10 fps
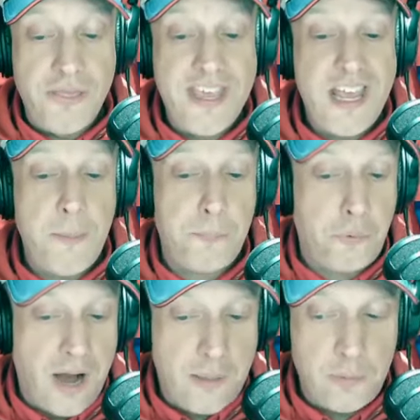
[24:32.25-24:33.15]
The
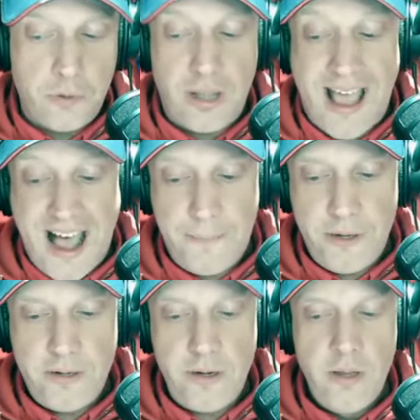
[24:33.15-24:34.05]
improbable
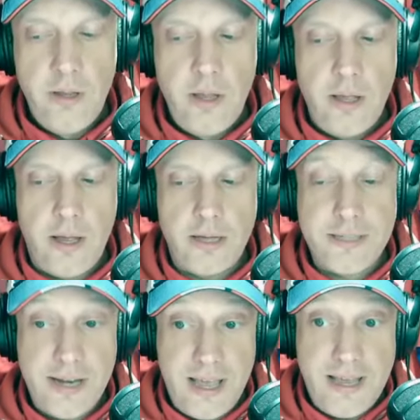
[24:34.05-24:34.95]
happened
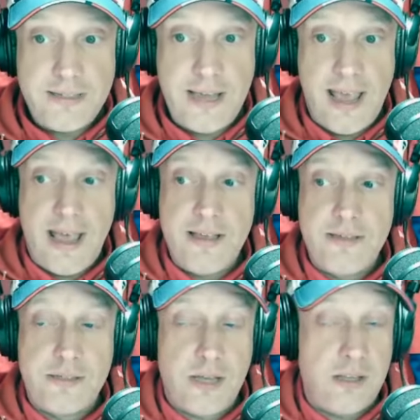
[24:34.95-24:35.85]
tonight
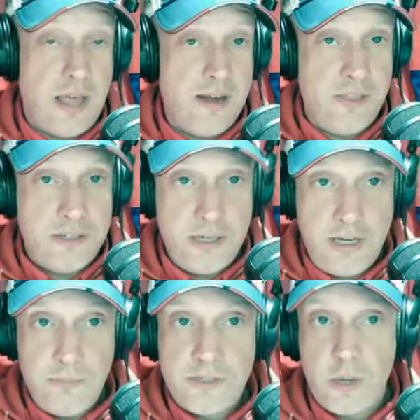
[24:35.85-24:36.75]
as a lot of the
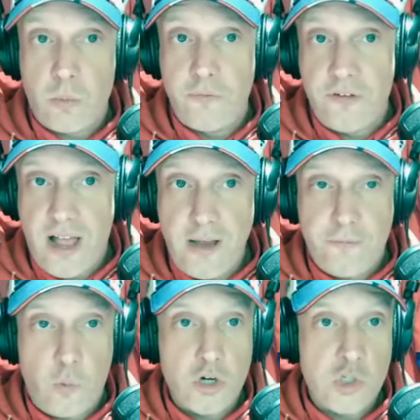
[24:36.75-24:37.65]
teams that were vying
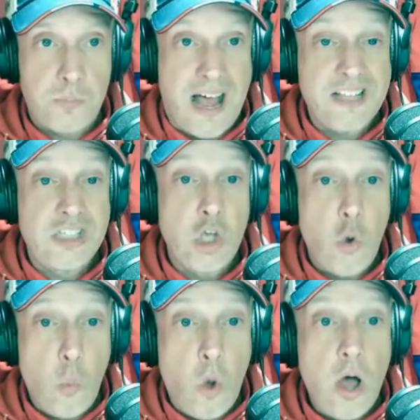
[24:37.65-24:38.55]
for spots
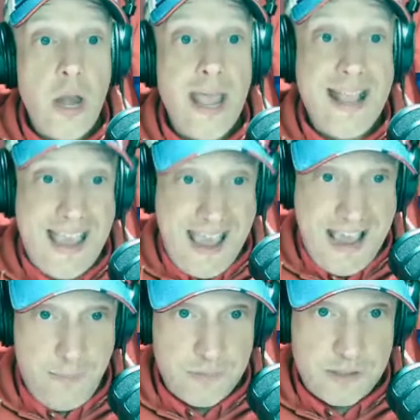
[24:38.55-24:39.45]
won
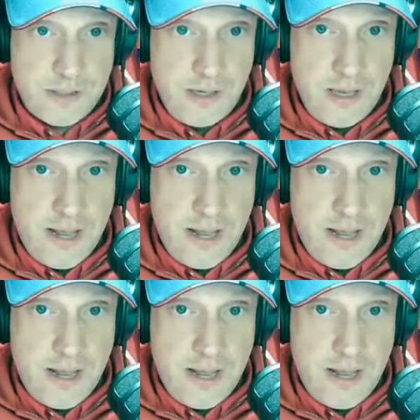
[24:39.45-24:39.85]
games.